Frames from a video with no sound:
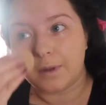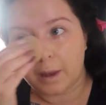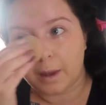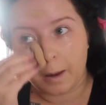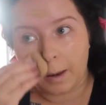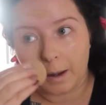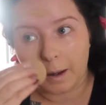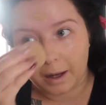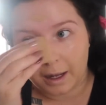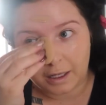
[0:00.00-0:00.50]

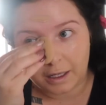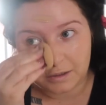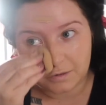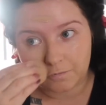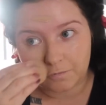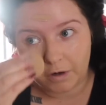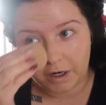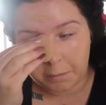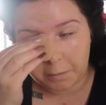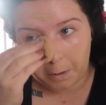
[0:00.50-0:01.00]
and last
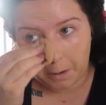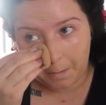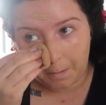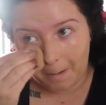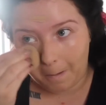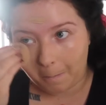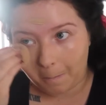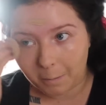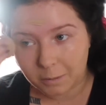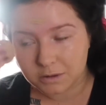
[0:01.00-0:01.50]
very
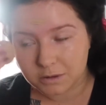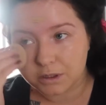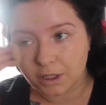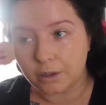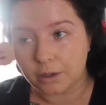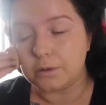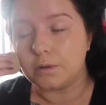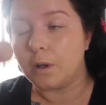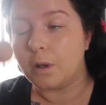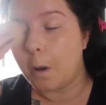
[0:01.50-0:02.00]
well.
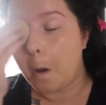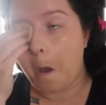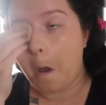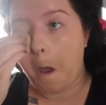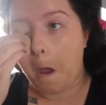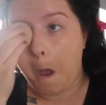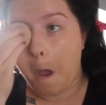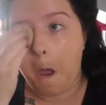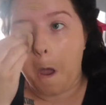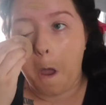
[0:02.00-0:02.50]
So
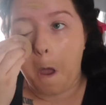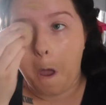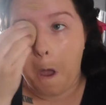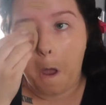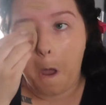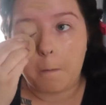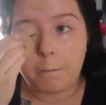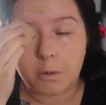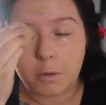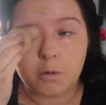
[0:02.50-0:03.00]

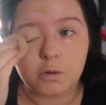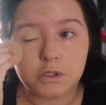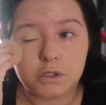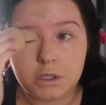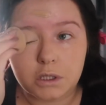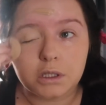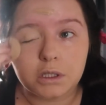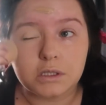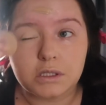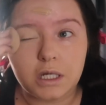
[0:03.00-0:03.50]
I'm also
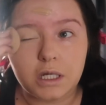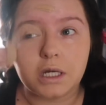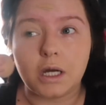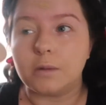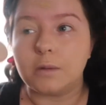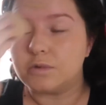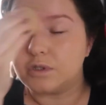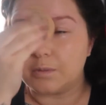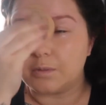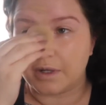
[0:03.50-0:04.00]
going to take
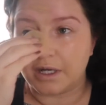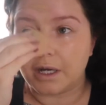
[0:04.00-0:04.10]
up to my